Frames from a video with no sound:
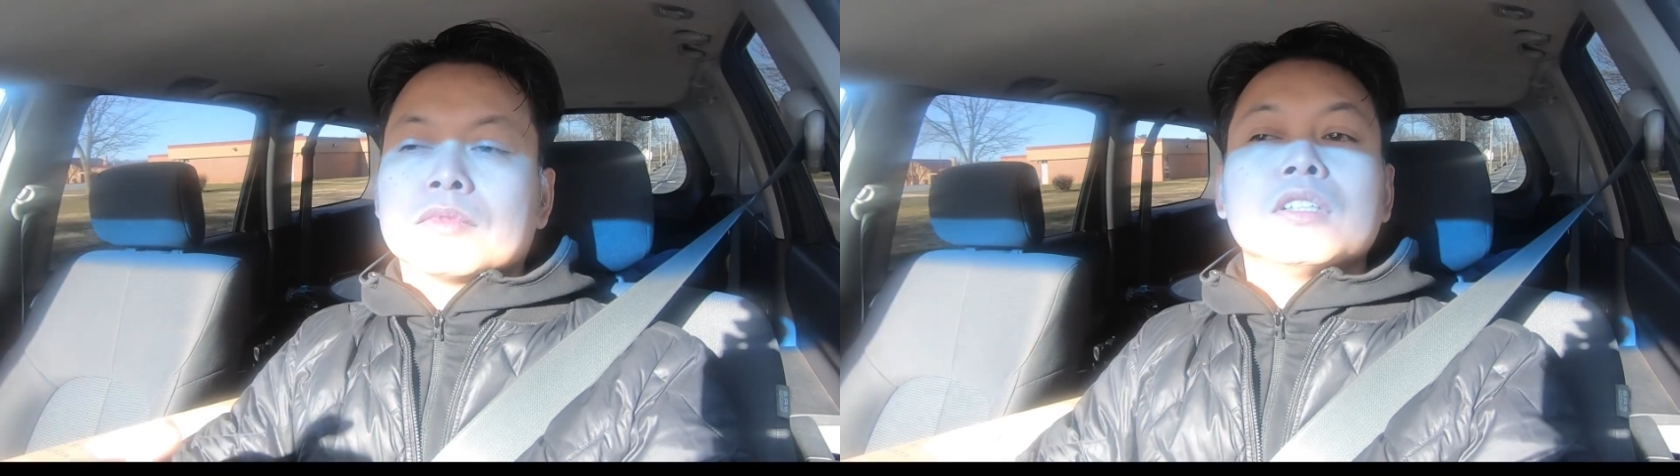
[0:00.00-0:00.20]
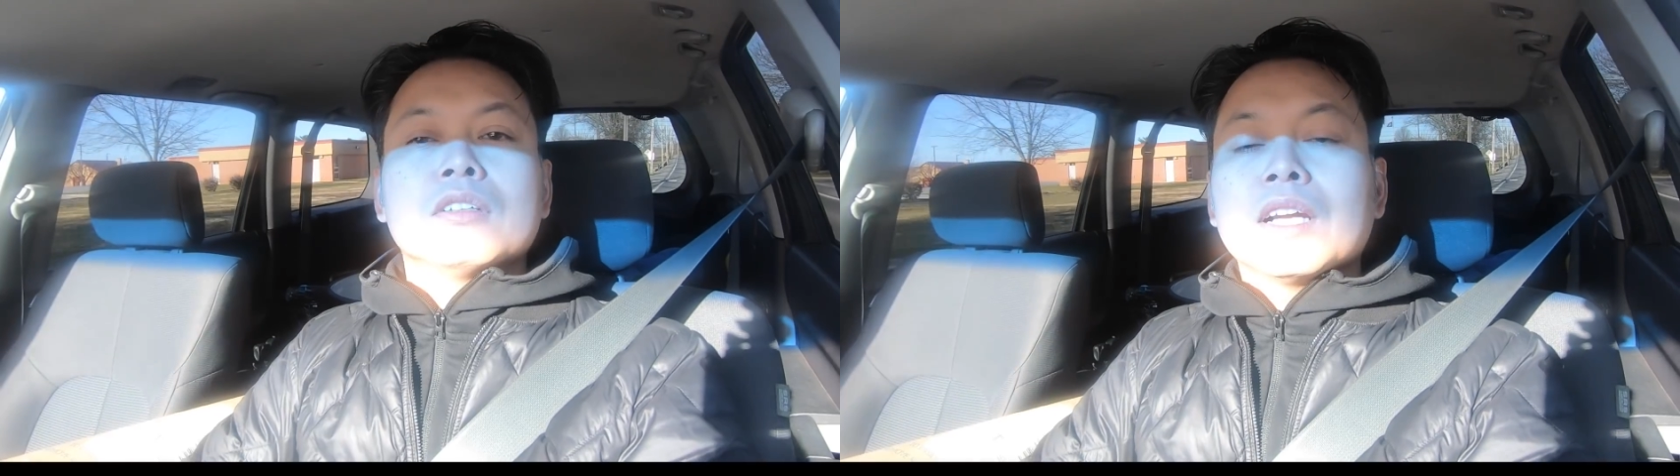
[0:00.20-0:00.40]

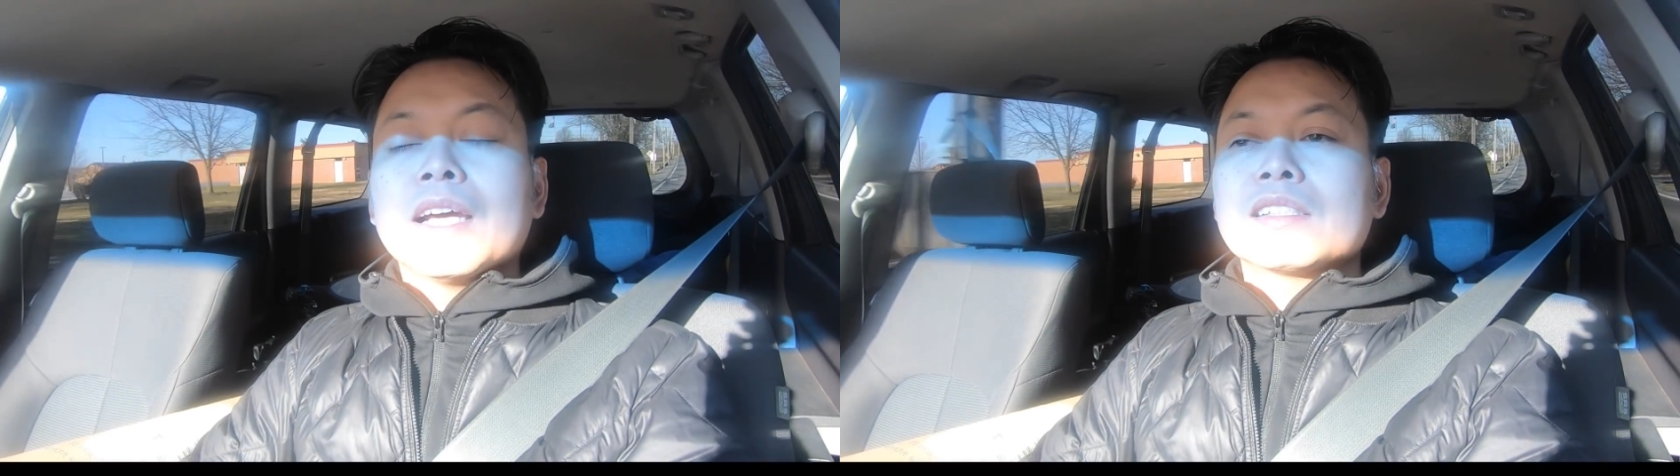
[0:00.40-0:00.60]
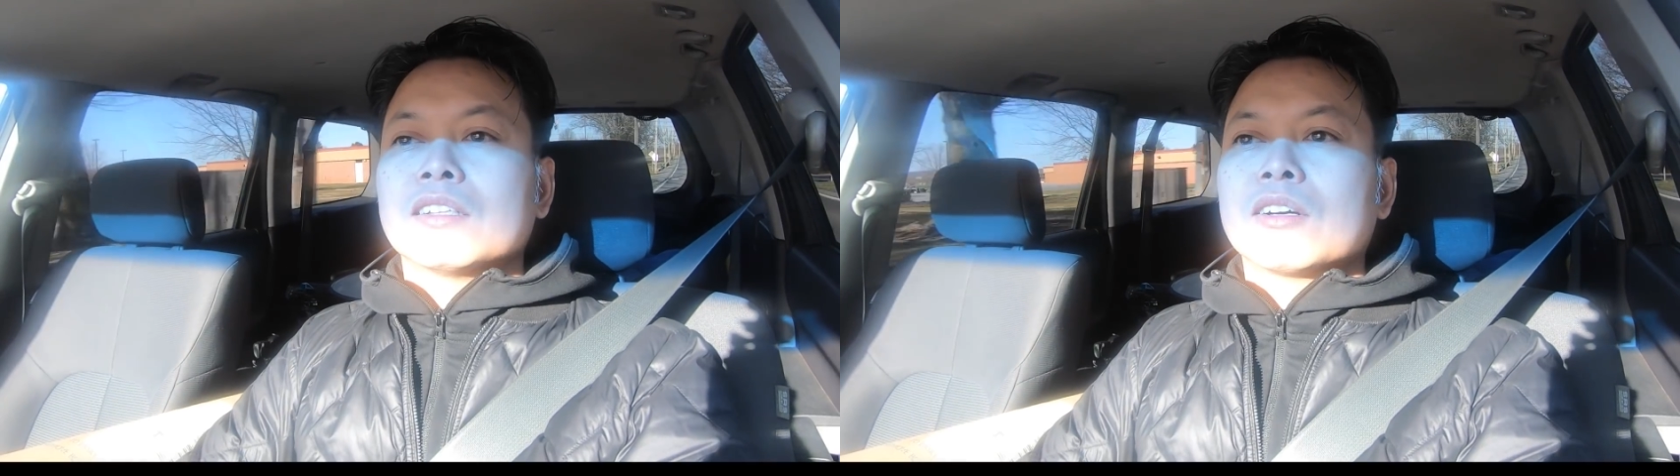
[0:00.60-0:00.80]
you know,
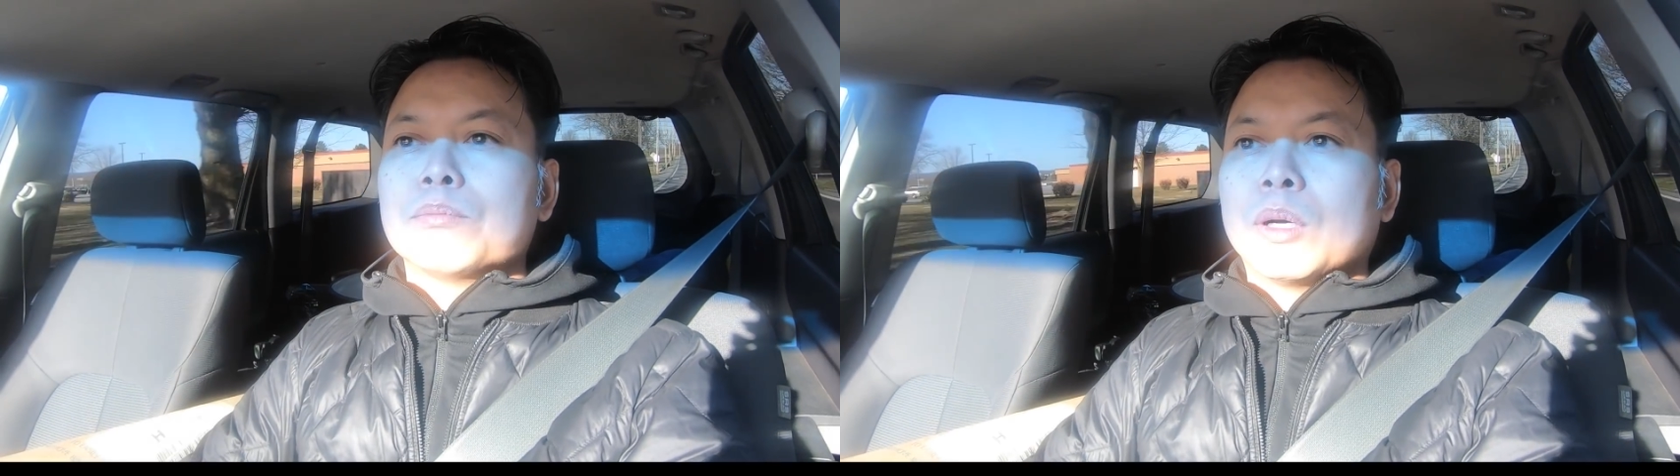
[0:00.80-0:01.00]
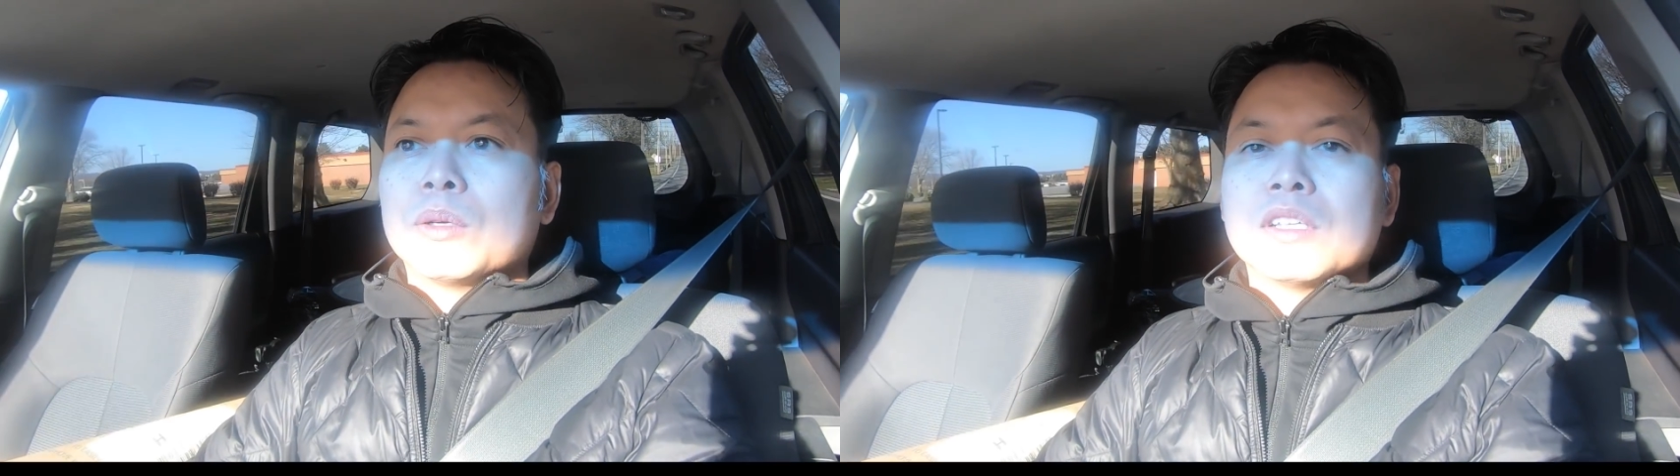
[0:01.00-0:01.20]
nice little
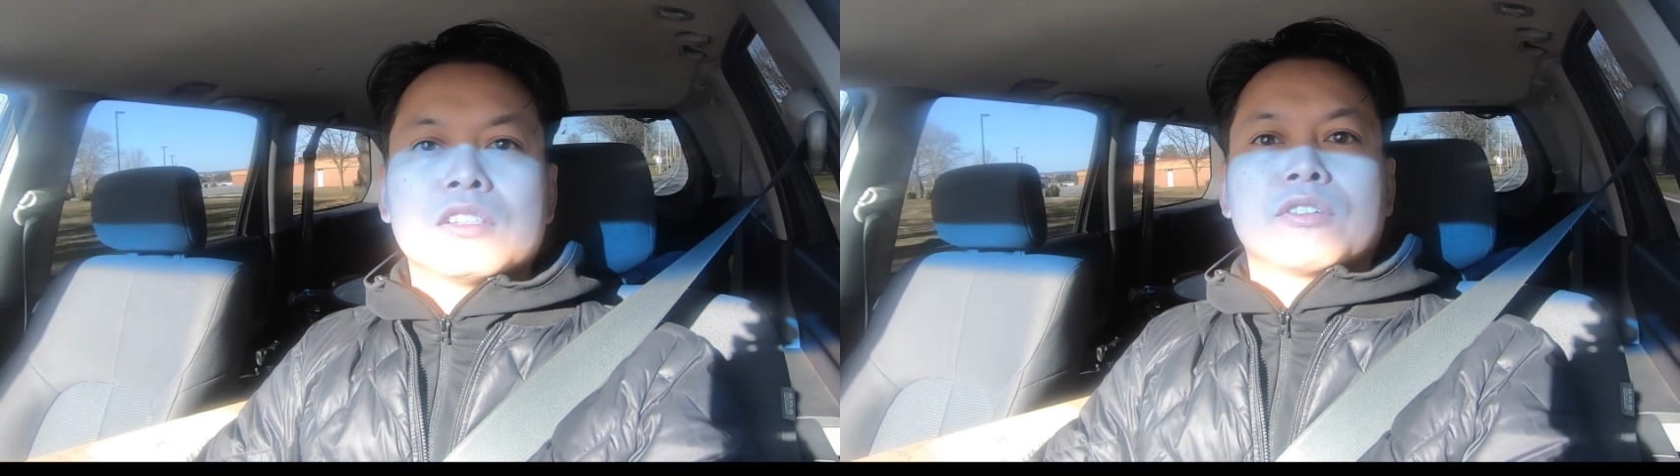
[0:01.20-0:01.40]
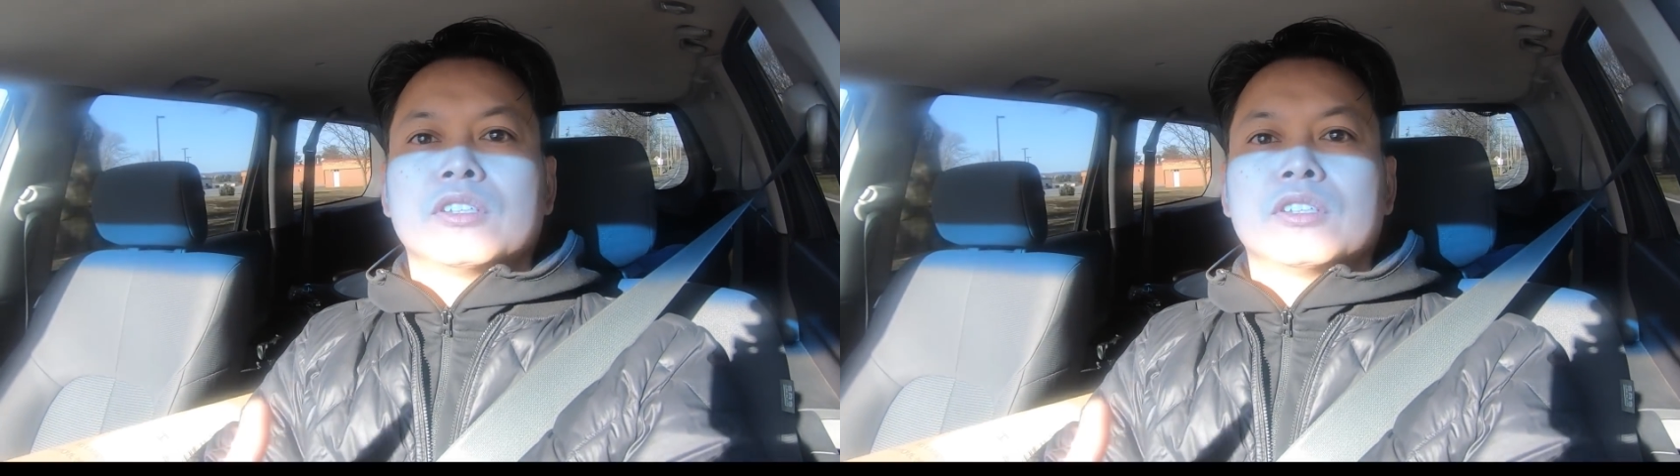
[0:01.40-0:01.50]
bonus for